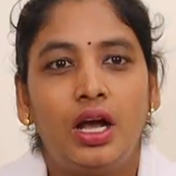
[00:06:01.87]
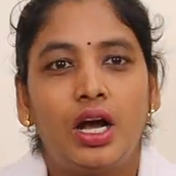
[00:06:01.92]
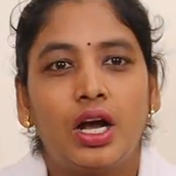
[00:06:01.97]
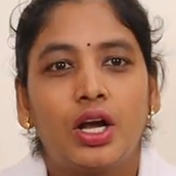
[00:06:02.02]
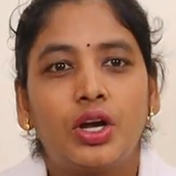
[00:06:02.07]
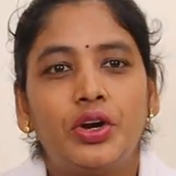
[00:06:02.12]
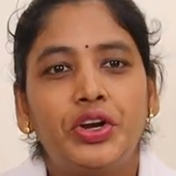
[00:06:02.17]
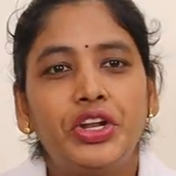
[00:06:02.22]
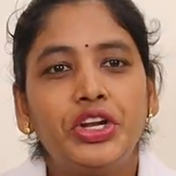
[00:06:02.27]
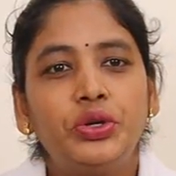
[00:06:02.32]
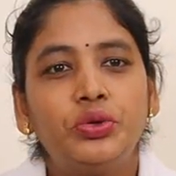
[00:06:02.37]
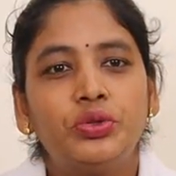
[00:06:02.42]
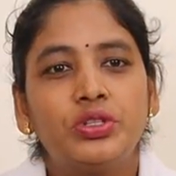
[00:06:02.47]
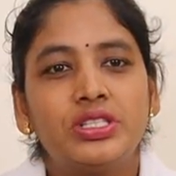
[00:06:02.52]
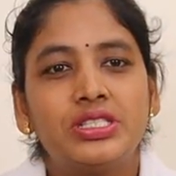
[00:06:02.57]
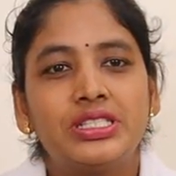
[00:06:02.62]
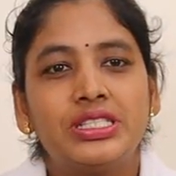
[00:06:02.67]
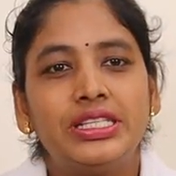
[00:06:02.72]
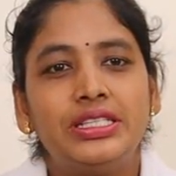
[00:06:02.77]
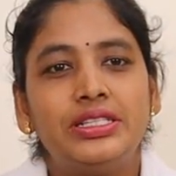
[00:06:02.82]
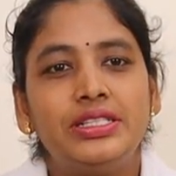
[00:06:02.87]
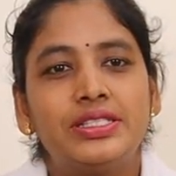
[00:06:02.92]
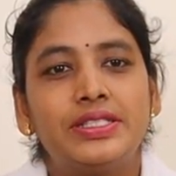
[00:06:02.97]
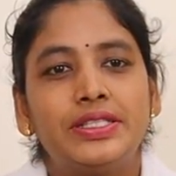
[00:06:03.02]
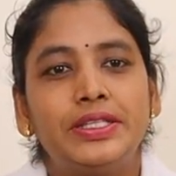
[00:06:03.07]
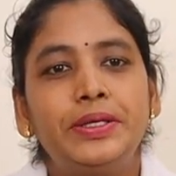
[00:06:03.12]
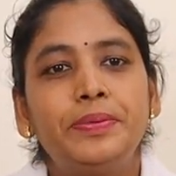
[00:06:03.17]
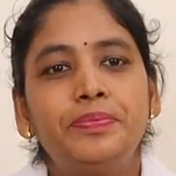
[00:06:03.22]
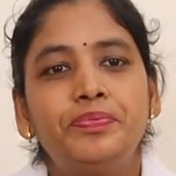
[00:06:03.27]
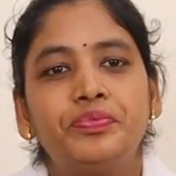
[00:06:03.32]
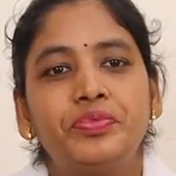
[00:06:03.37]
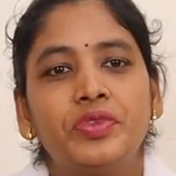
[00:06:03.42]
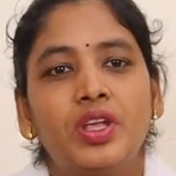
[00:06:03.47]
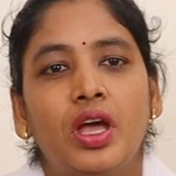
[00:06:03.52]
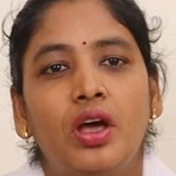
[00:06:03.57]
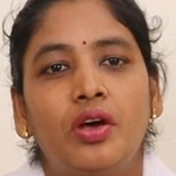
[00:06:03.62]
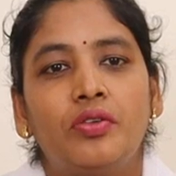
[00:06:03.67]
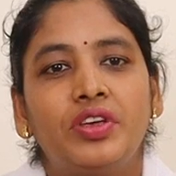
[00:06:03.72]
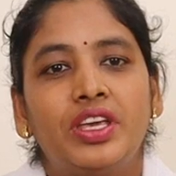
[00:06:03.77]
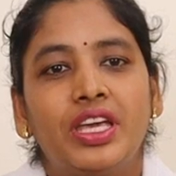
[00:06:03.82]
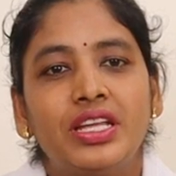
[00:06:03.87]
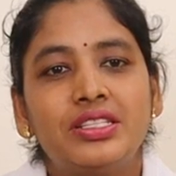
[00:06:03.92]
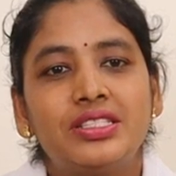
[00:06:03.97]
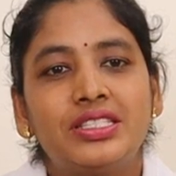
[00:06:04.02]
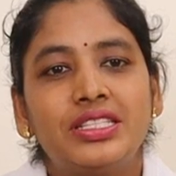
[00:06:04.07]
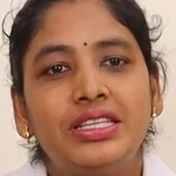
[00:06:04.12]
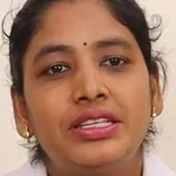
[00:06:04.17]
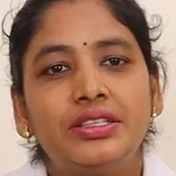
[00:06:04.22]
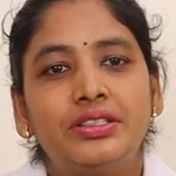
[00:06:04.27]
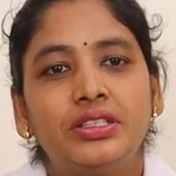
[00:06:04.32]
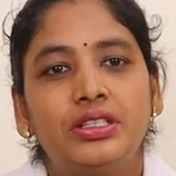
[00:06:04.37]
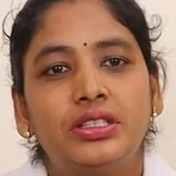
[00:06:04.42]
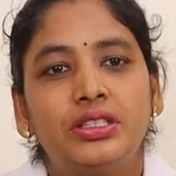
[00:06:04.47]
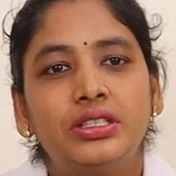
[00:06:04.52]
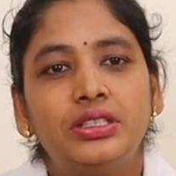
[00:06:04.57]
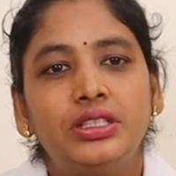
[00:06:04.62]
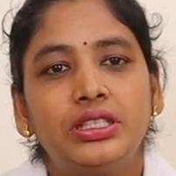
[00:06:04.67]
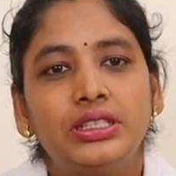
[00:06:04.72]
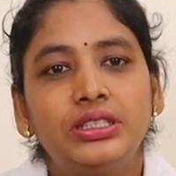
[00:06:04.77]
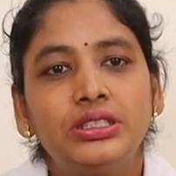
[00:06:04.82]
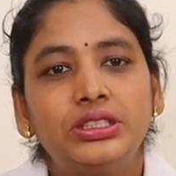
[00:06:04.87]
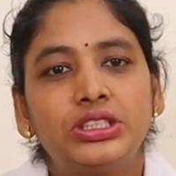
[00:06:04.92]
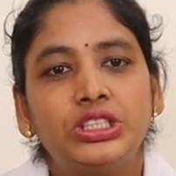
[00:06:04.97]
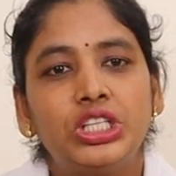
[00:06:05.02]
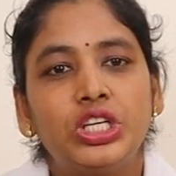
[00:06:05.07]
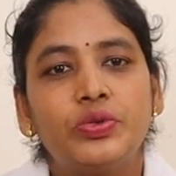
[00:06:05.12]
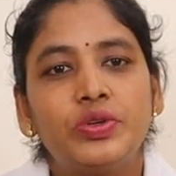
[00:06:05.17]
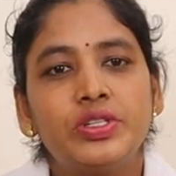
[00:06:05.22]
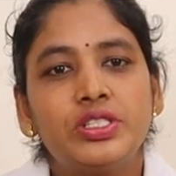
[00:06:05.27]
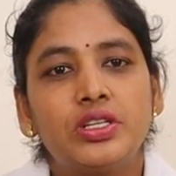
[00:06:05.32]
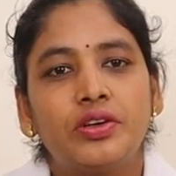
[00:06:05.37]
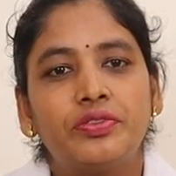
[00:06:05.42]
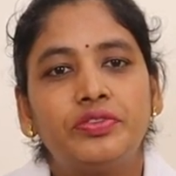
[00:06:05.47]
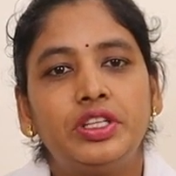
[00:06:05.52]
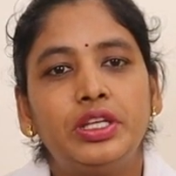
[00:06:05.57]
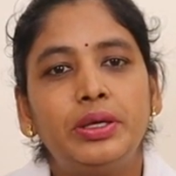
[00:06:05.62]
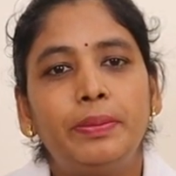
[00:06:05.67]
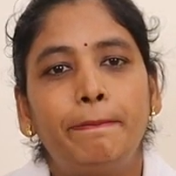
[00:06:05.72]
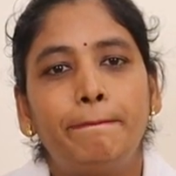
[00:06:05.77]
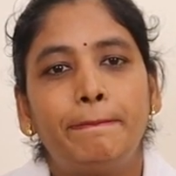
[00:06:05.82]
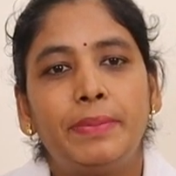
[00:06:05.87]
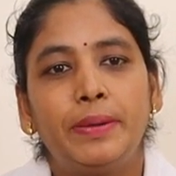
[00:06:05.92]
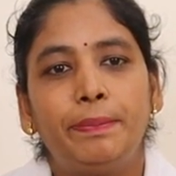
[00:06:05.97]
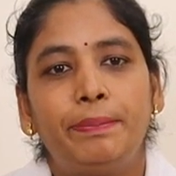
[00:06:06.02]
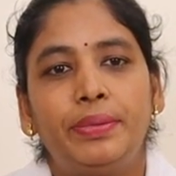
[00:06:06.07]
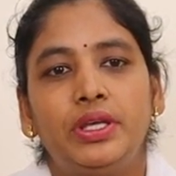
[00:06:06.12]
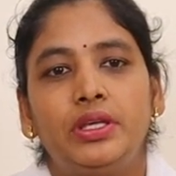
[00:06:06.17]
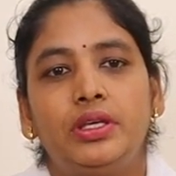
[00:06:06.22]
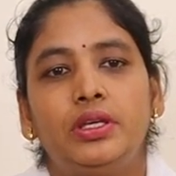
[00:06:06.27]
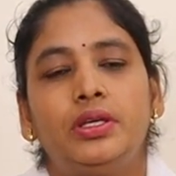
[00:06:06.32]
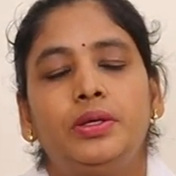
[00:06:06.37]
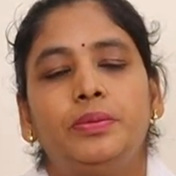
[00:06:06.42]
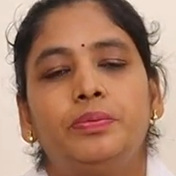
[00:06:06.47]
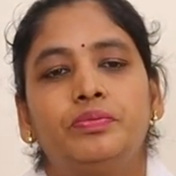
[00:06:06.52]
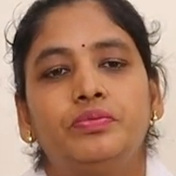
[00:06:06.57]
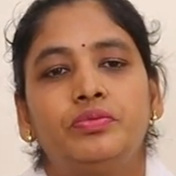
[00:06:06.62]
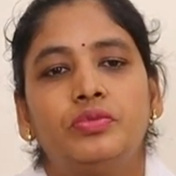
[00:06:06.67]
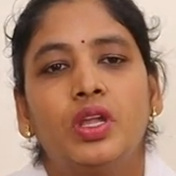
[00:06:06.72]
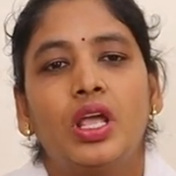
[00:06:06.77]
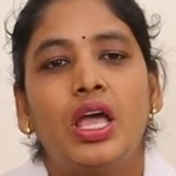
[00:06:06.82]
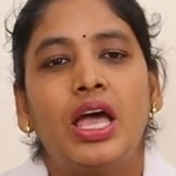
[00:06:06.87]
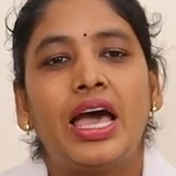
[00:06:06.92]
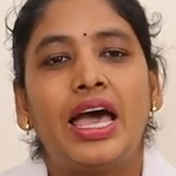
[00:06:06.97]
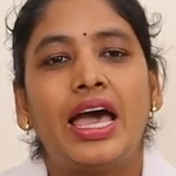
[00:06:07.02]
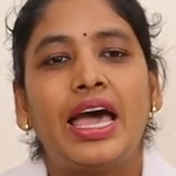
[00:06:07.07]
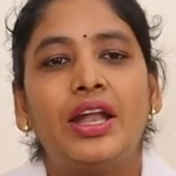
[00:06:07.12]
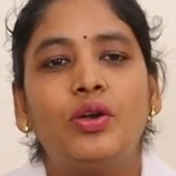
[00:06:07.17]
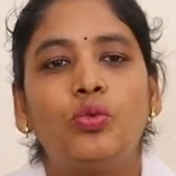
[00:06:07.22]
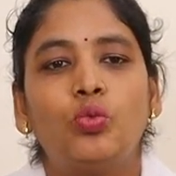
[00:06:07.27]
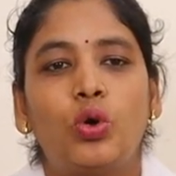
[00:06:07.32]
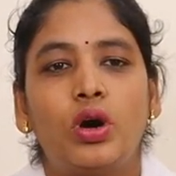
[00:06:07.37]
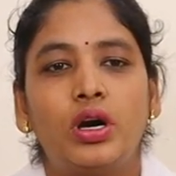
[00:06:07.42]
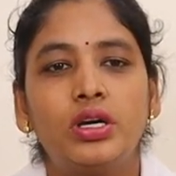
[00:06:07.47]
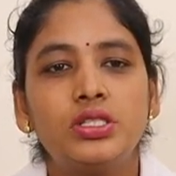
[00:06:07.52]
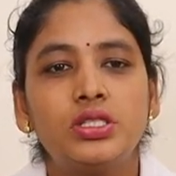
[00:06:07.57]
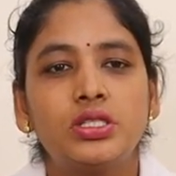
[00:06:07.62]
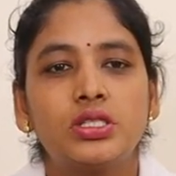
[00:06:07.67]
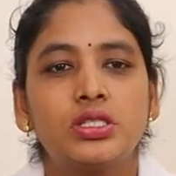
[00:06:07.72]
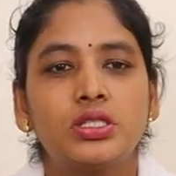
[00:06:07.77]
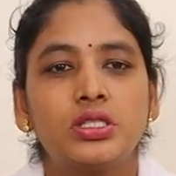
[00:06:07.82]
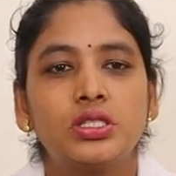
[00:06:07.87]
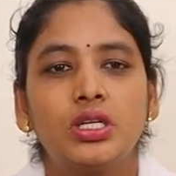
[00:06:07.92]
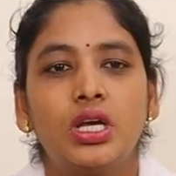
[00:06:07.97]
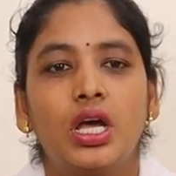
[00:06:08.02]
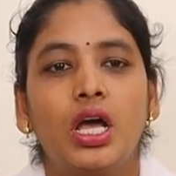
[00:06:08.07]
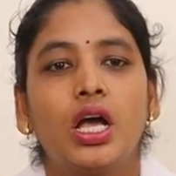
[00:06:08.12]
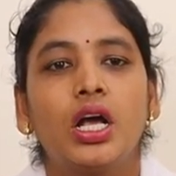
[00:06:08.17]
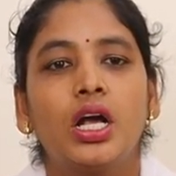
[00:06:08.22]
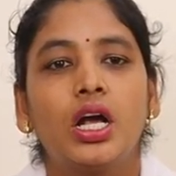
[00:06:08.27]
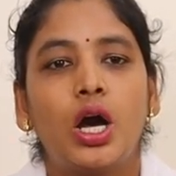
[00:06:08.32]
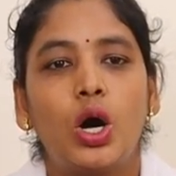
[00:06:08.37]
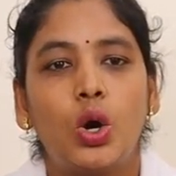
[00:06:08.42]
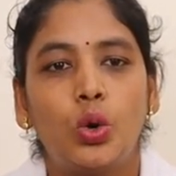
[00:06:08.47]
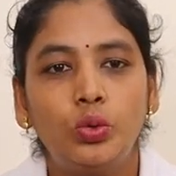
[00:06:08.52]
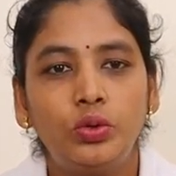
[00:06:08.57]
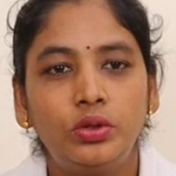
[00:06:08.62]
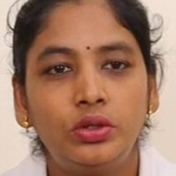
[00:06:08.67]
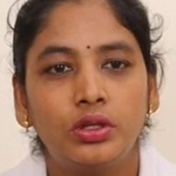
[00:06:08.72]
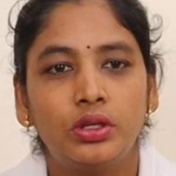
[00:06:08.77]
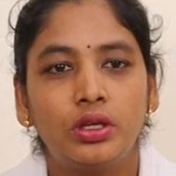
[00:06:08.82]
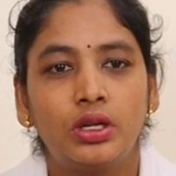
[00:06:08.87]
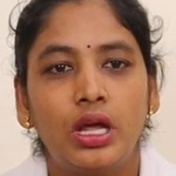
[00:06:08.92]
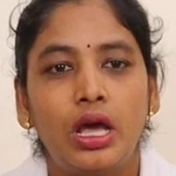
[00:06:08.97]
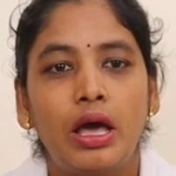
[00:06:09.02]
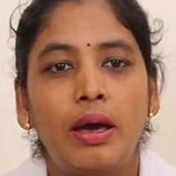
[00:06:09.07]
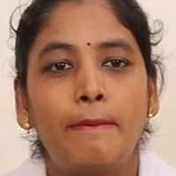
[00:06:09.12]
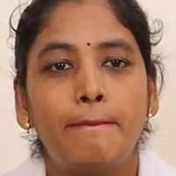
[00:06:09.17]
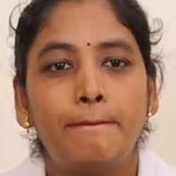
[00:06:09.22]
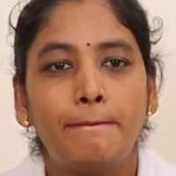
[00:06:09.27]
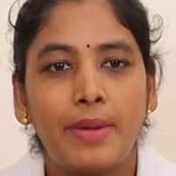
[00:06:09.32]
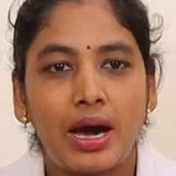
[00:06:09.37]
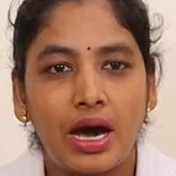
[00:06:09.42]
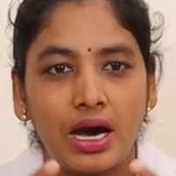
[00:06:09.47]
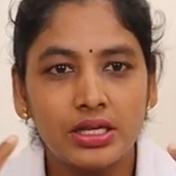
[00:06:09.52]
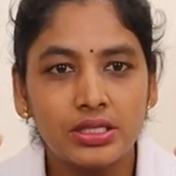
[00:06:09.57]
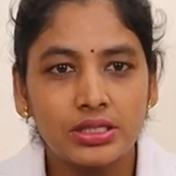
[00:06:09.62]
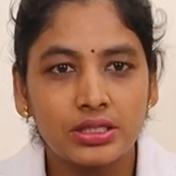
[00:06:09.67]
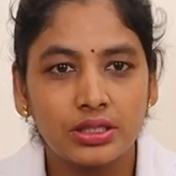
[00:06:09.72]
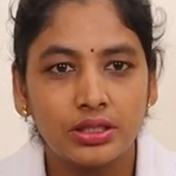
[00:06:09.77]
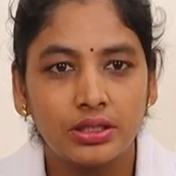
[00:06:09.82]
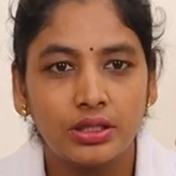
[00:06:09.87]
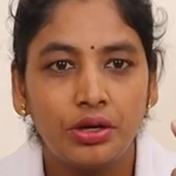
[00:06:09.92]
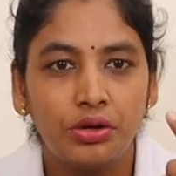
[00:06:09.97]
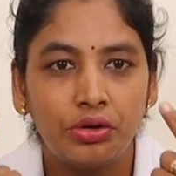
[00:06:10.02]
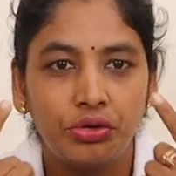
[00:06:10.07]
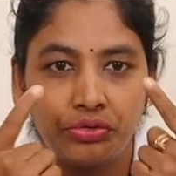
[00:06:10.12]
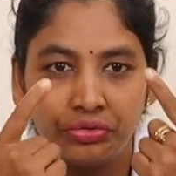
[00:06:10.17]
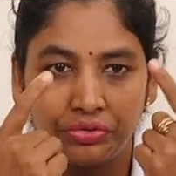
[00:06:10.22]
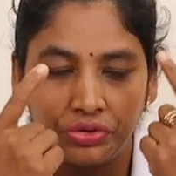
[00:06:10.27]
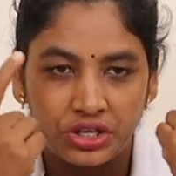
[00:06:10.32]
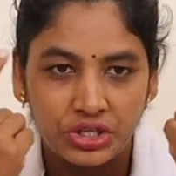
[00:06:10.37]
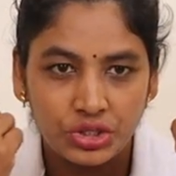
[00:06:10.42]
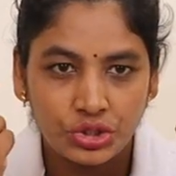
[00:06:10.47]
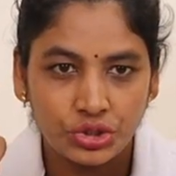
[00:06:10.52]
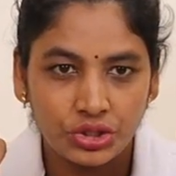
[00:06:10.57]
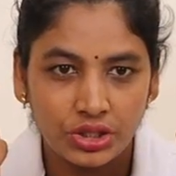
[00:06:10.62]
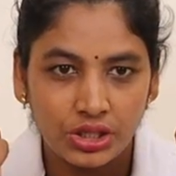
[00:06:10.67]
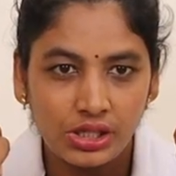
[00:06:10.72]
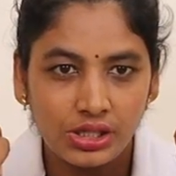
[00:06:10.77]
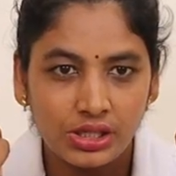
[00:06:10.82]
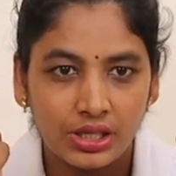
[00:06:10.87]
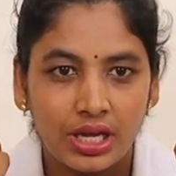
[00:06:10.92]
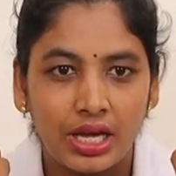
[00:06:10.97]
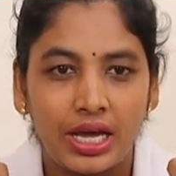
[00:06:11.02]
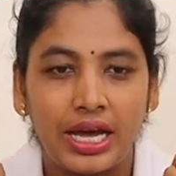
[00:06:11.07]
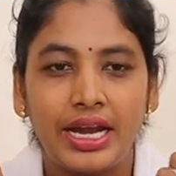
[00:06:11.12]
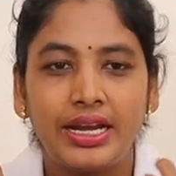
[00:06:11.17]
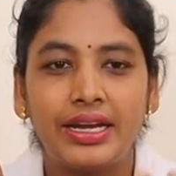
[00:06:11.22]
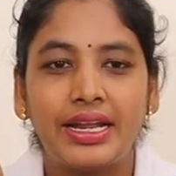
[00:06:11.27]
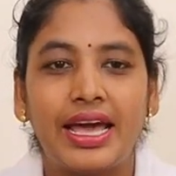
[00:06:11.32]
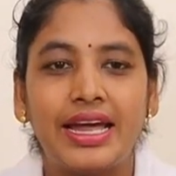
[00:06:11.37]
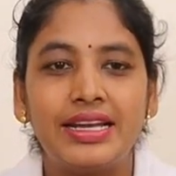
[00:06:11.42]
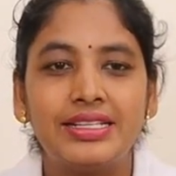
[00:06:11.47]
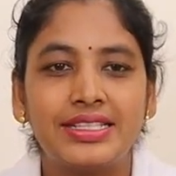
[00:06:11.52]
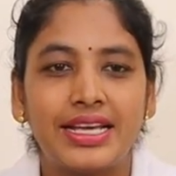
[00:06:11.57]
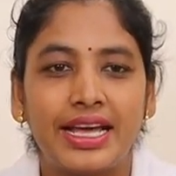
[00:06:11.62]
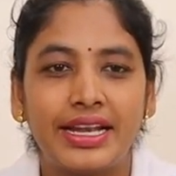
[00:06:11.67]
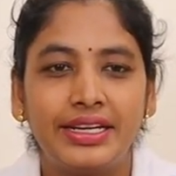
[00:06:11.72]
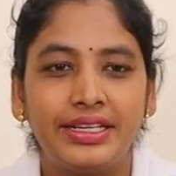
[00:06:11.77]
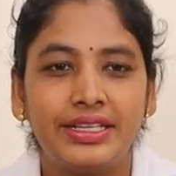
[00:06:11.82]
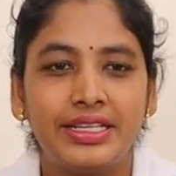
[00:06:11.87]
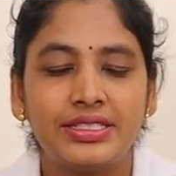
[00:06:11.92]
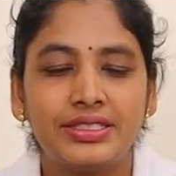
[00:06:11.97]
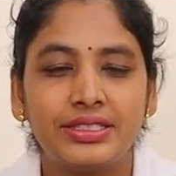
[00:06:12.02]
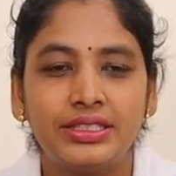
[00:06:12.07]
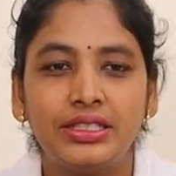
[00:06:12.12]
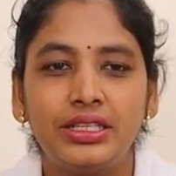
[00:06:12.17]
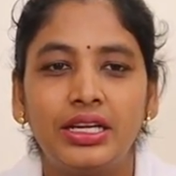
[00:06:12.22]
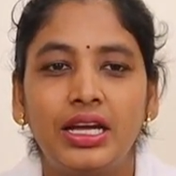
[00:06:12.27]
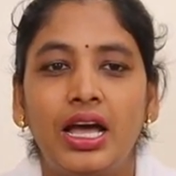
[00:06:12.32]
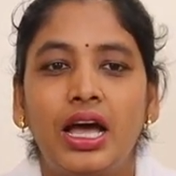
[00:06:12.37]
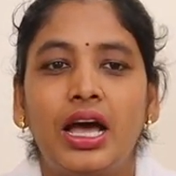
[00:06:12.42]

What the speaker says: According to the CDC, we can see here the sequence of the PPE. Hand wash, gown, mask, face shield and hand sanitizer,